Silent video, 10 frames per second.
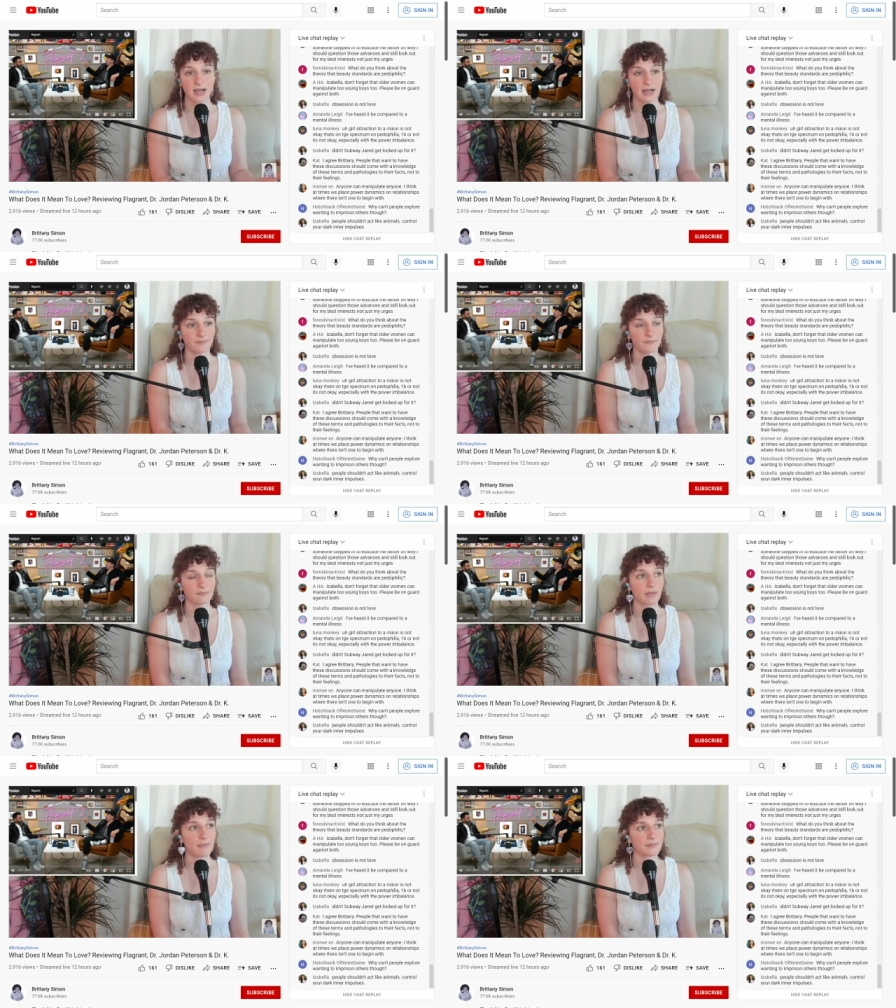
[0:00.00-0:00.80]
I
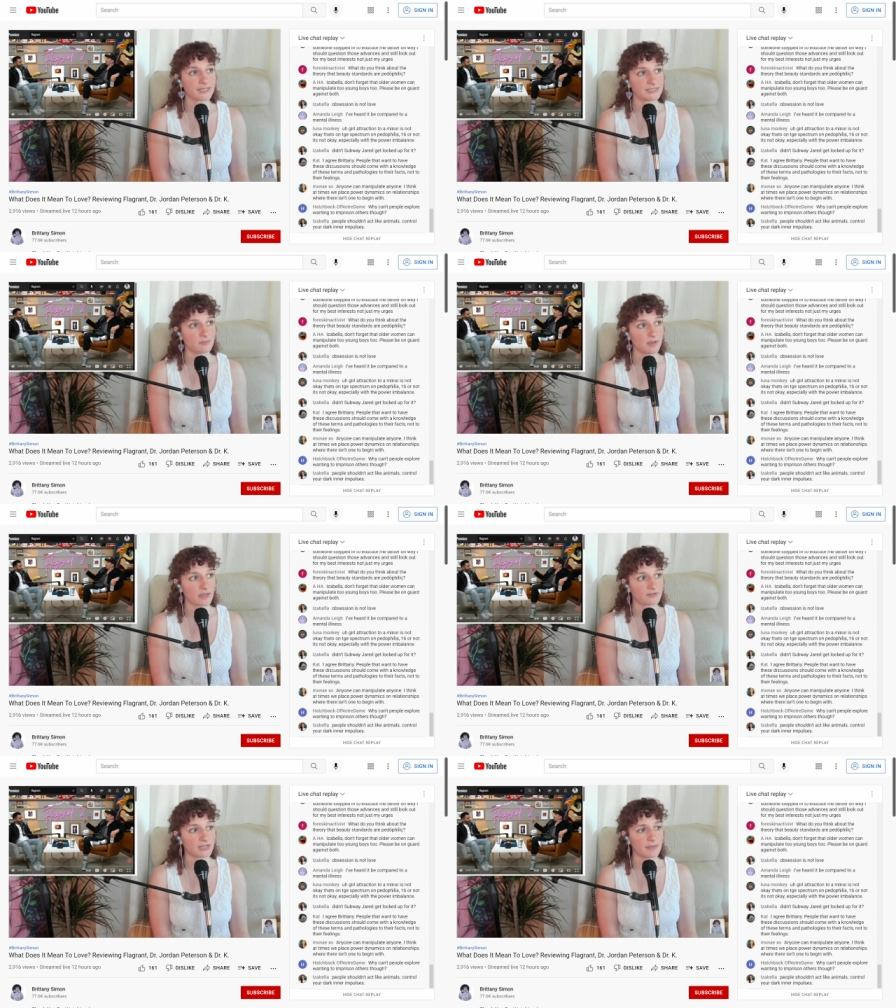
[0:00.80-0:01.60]
my mom said to me
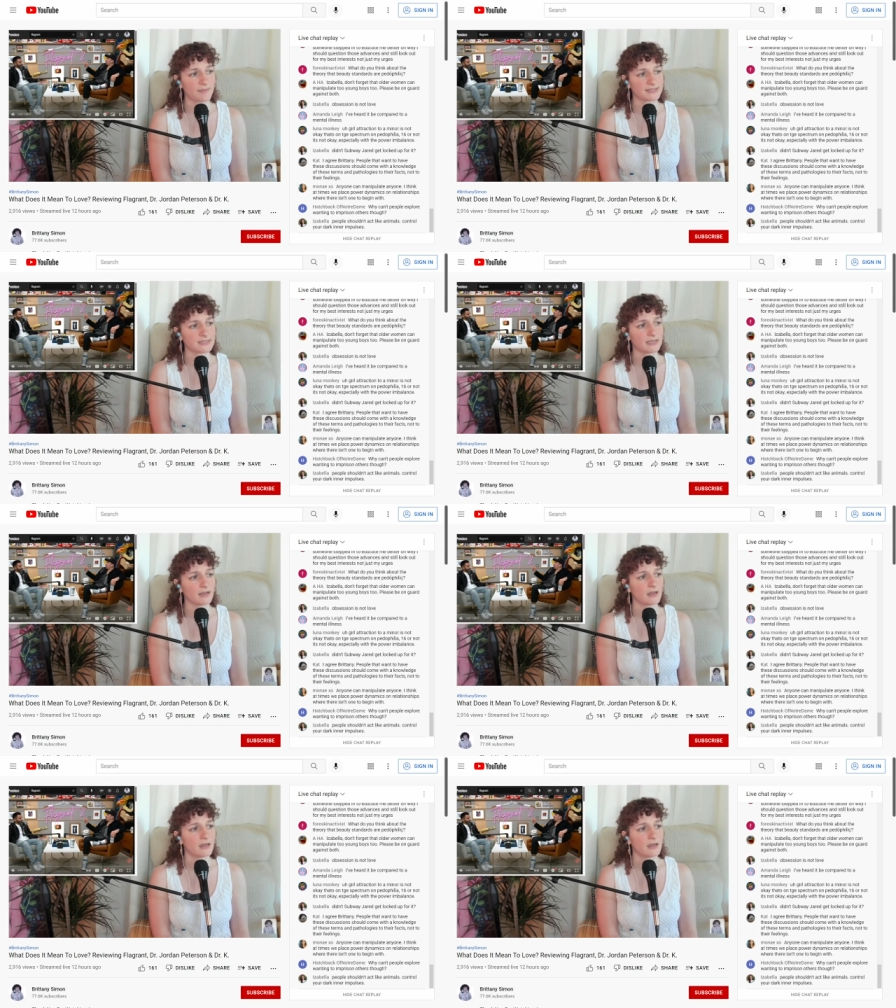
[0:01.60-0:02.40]
the other day, Betsy,
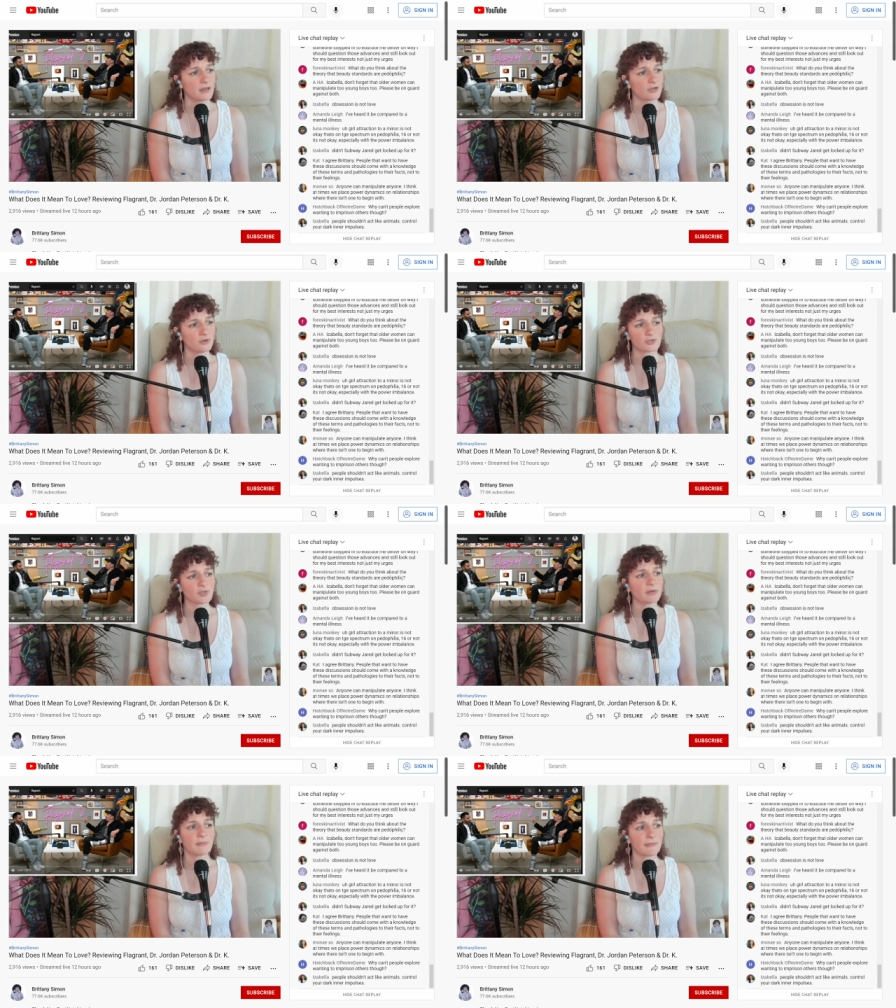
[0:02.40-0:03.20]
you know,
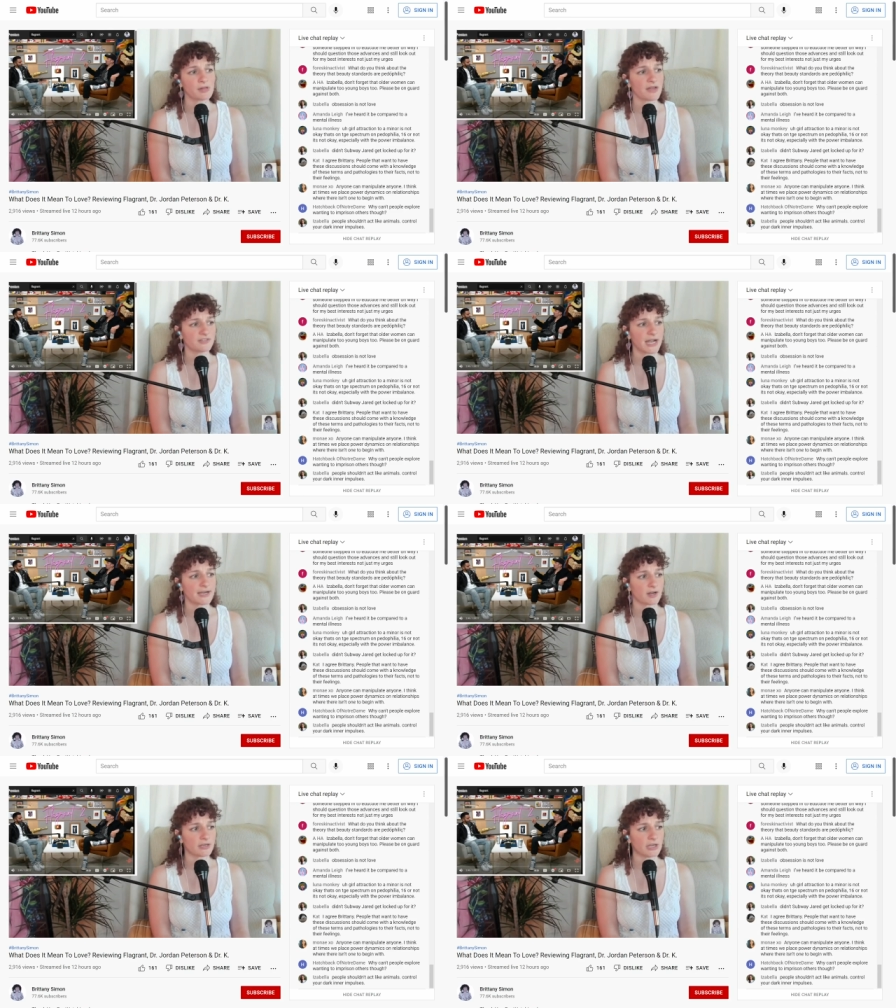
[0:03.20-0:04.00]
so many people have
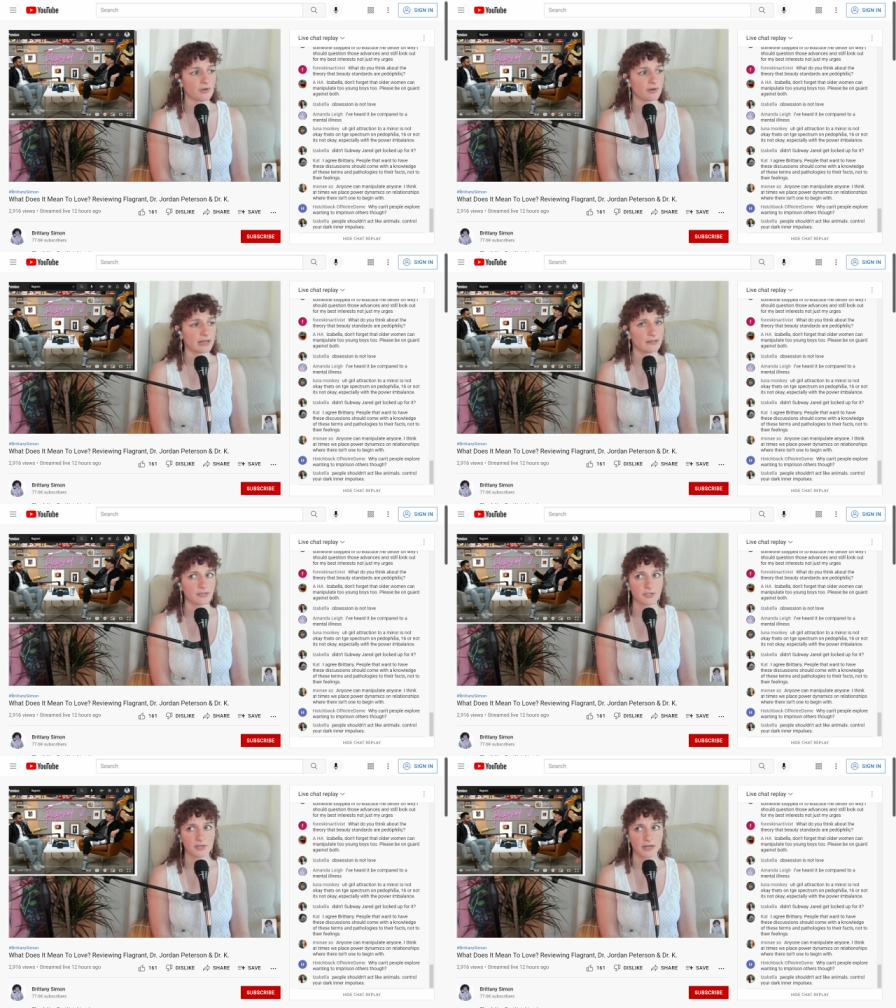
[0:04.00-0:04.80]
died on you. And I
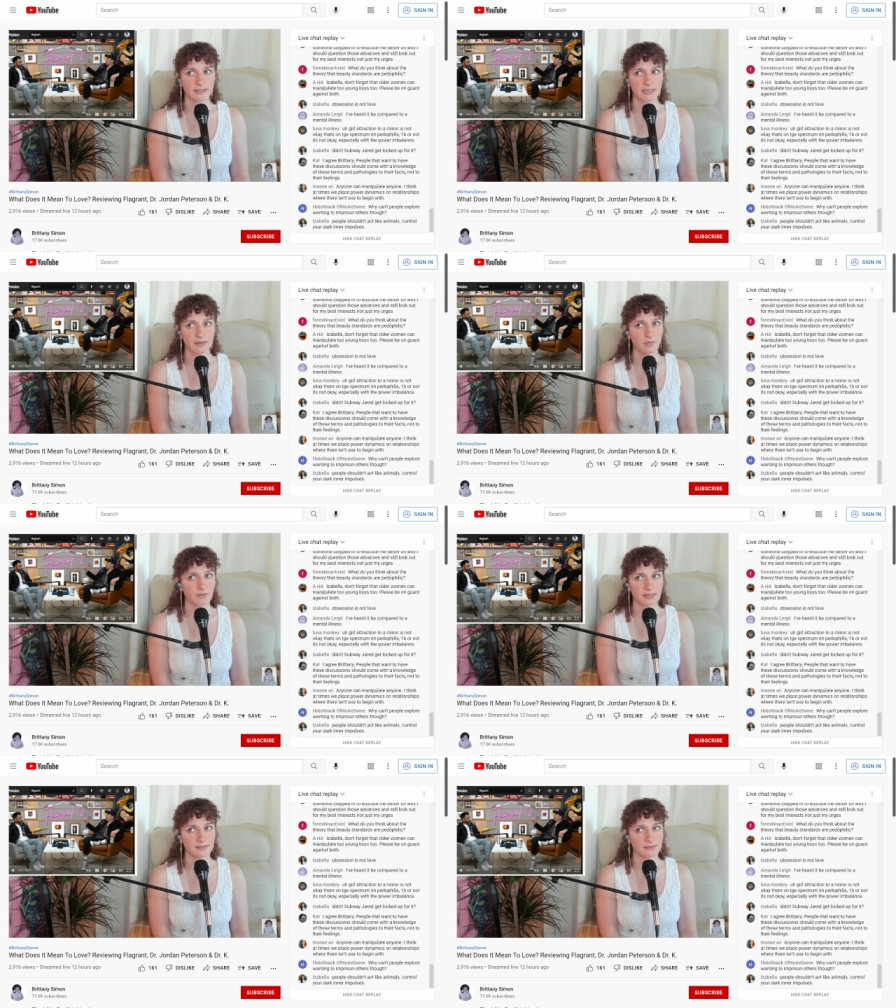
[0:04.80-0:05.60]
looked at her and I said, well,
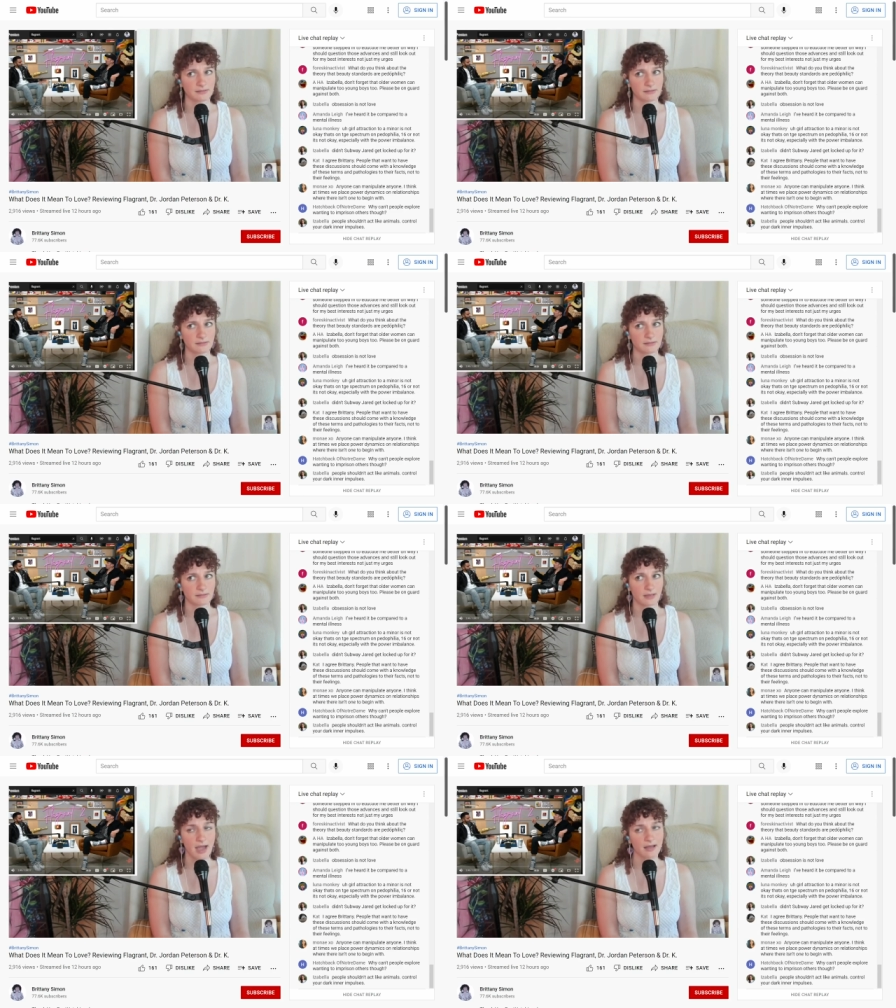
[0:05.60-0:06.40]
that's,
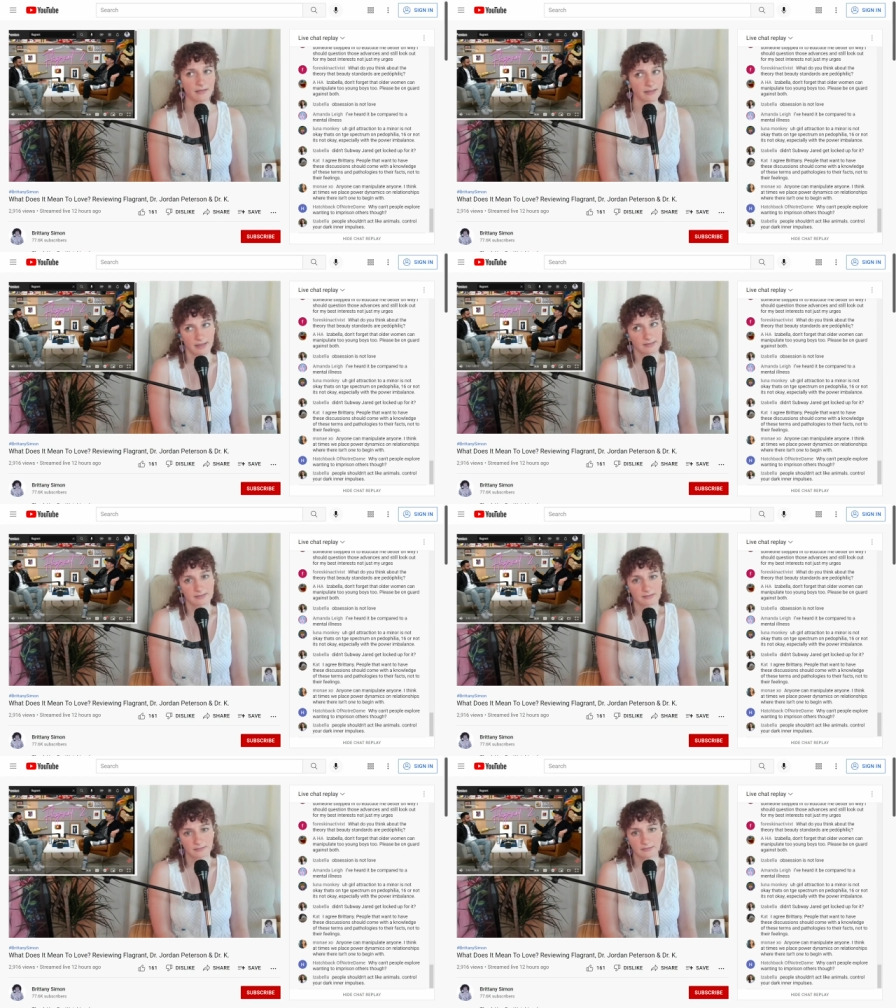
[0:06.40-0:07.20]
yeah, like
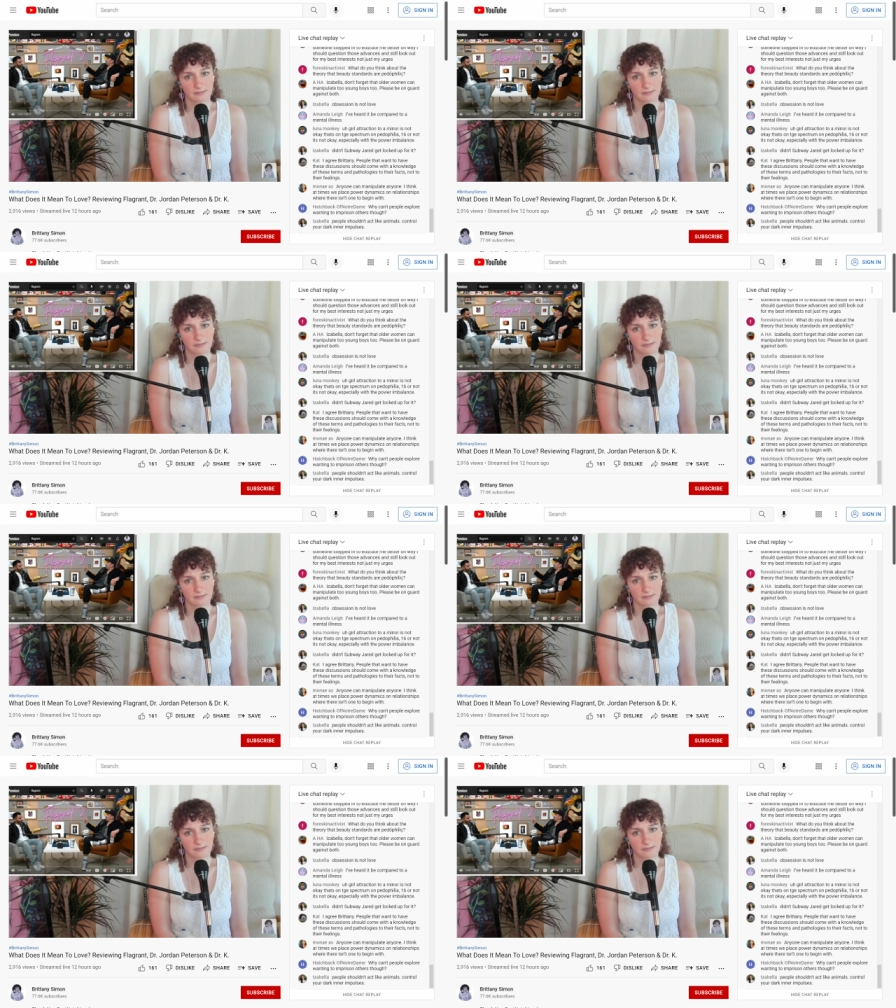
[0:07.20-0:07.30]
that's,